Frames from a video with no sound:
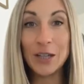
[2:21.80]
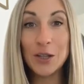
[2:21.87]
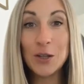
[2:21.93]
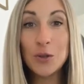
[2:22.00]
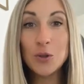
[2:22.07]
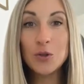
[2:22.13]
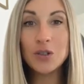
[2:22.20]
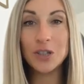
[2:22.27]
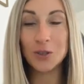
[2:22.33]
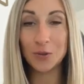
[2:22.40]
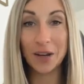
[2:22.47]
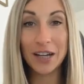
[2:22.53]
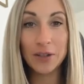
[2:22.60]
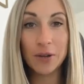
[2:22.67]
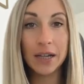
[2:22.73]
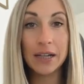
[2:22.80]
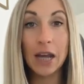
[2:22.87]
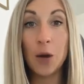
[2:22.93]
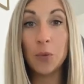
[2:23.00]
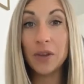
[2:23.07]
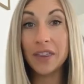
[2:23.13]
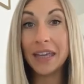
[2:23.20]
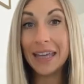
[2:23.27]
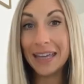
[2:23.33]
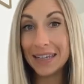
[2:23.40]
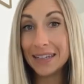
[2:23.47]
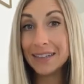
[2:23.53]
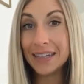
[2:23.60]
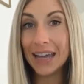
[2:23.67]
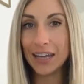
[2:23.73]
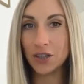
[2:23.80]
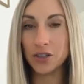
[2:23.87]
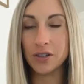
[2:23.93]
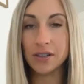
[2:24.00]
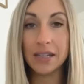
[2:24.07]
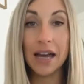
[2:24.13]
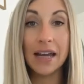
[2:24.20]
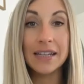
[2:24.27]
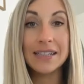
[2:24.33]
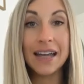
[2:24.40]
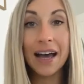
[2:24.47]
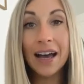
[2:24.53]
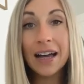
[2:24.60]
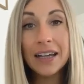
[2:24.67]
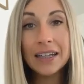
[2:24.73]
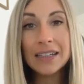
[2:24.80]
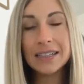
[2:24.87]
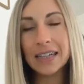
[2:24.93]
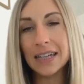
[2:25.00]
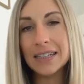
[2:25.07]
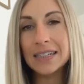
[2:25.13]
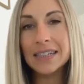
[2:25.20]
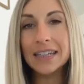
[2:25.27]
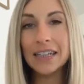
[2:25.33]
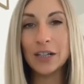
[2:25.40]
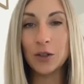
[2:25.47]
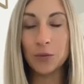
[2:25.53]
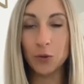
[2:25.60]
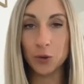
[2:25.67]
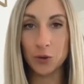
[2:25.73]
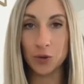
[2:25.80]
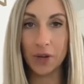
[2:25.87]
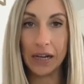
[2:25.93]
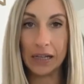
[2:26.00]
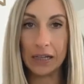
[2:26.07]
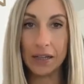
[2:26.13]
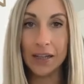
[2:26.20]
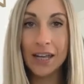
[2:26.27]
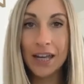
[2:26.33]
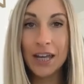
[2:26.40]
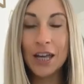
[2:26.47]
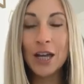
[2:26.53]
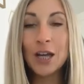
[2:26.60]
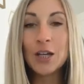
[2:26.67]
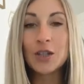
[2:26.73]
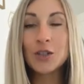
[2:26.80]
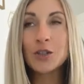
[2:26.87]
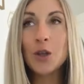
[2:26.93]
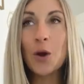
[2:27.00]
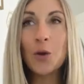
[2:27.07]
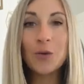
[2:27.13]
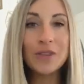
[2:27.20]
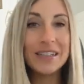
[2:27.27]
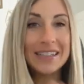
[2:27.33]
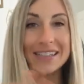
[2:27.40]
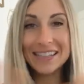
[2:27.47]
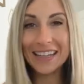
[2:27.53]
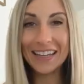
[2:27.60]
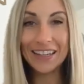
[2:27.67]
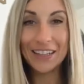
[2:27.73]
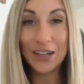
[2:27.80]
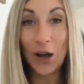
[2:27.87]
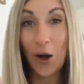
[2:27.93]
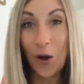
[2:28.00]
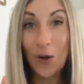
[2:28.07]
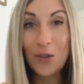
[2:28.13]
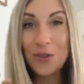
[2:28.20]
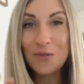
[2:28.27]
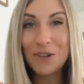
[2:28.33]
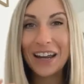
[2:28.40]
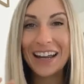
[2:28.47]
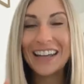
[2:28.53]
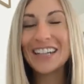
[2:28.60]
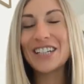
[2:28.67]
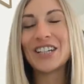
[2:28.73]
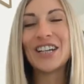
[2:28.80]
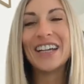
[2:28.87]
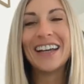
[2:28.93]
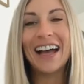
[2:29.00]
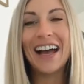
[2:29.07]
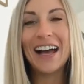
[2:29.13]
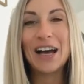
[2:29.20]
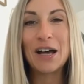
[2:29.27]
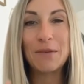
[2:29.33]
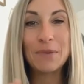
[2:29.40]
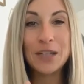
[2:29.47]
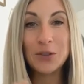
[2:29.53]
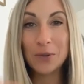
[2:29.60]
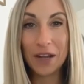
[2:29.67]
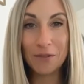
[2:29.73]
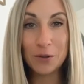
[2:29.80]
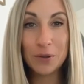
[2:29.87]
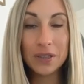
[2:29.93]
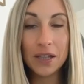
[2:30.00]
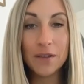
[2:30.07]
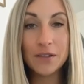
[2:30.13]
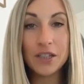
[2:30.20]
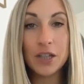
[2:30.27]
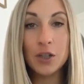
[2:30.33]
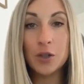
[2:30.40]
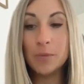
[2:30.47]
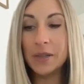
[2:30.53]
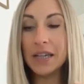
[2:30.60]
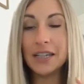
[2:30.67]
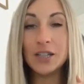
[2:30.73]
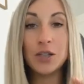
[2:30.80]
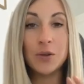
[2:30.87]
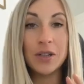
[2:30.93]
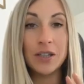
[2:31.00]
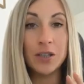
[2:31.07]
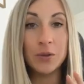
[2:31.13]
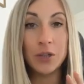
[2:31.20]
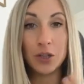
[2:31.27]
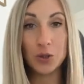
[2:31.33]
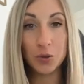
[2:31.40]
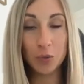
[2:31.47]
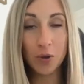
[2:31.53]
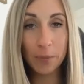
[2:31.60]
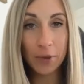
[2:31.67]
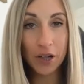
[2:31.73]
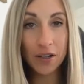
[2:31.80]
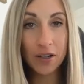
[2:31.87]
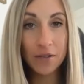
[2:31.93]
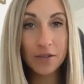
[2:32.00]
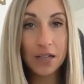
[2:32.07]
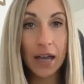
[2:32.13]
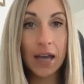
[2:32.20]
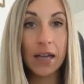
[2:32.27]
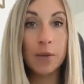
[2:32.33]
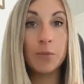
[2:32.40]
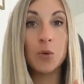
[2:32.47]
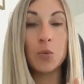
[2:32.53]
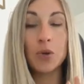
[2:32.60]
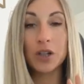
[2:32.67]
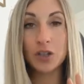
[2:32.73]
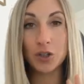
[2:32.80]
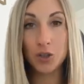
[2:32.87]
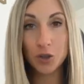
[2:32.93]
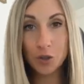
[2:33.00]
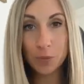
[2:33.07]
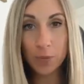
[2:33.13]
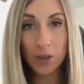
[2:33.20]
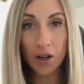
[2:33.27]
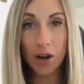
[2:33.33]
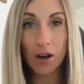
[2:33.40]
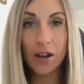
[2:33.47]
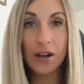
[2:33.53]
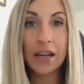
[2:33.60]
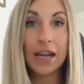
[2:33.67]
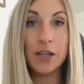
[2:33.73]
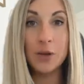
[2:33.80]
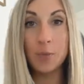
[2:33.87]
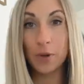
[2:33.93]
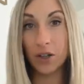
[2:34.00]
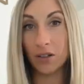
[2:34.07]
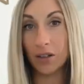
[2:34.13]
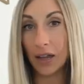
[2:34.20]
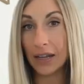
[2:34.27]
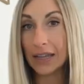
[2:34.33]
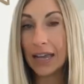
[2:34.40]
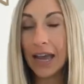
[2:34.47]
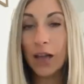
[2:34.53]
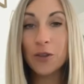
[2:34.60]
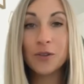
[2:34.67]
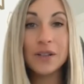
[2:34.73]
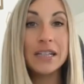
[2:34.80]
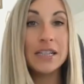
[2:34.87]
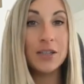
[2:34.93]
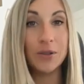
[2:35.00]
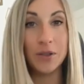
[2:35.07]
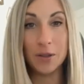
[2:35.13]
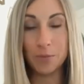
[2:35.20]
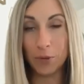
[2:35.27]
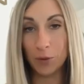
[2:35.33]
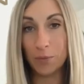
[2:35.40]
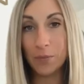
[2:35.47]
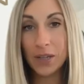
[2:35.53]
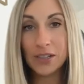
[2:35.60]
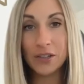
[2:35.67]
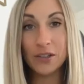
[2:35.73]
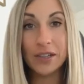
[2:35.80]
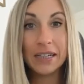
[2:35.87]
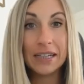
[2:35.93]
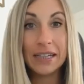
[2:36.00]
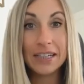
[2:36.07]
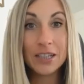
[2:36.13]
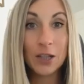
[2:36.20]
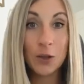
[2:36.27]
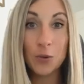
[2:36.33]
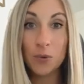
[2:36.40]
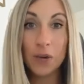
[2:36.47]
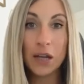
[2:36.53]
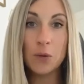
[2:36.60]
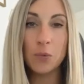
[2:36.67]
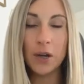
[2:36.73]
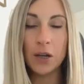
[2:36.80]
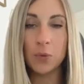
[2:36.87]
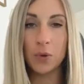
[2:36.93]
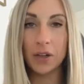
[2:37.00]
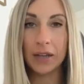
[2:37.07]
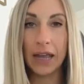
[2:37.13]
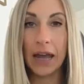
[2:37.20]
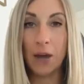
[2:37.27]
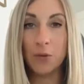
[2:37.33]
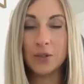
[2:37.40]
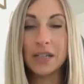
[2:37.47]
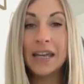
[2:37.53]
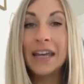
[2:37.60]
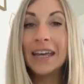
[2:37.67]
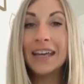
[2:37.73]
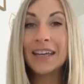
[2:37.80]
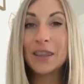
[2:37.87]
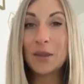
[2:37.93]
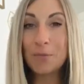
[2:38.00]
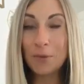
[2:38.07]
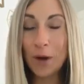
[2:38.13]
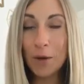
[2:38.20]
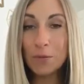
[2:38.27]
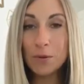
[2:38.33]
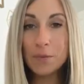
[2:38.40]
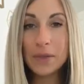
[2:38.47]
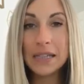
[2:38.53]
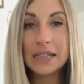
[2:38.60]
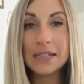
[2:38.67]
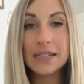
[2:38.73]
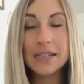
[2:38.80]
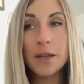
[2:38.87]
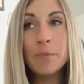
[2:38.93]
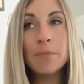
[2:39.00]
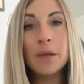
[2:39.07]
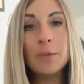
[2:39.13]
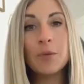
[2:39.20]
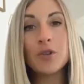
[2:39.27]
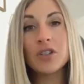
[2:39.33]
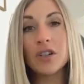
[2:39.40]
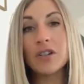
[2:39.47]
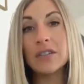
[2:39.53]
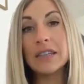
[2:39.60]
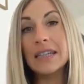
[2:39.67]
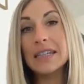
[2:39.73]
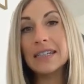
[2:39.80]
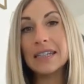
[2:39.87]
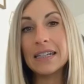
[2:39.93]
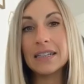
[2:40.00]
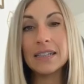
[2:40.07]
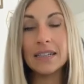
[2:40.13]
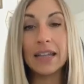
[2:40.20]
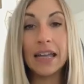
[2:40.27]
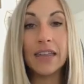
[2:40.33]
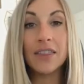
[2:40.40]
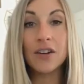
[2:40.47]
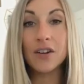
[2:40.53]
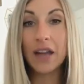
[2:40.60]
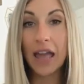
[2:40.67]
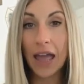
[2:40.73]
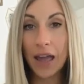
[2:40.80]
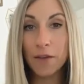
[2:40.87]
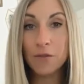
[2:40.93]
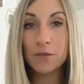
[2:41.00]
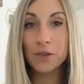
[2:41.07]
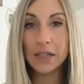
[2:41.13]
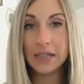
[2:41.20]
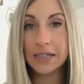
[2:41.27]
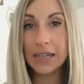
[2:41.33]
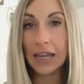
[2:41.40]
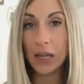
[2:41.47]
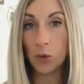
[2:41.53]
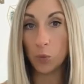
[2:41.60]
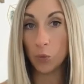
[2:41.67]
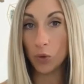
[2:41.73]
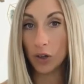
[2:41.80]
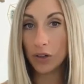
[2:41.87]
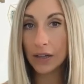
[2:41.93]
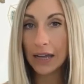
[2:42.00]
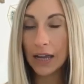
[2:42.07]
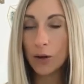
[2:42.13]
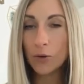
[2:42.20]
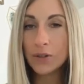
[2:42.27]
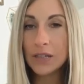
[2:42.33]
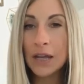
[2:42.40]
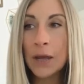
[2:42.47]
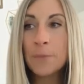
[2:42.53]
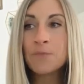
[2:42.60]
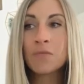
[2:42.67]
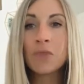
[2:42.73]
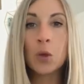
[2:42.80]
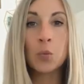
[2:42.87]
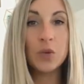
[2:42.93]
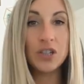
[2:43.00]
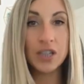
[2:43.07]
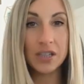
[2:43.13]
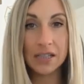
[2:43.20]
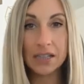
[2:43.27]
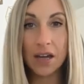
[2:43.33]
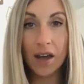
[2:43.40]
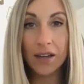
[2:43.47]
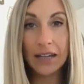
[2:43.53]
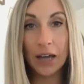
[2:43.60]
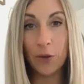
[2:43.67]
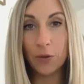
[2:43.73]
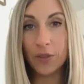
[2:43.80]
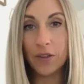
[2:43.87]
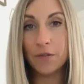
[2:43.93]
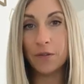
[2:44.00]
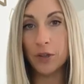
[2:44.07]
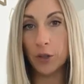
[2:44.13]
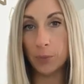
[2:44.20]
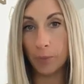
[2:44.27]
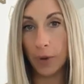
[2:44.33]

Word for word: a huge trend right now with HIT exercise, high intensity interval training. So this is like all the rage. Um, it's what everyone loves to do because you can do a short period of time, work super hard, and you burn a lot of calories. You can build muscle in it. It's a great way to work out. The problem is, some people turn this into like their everyday workout, which is not healthy for your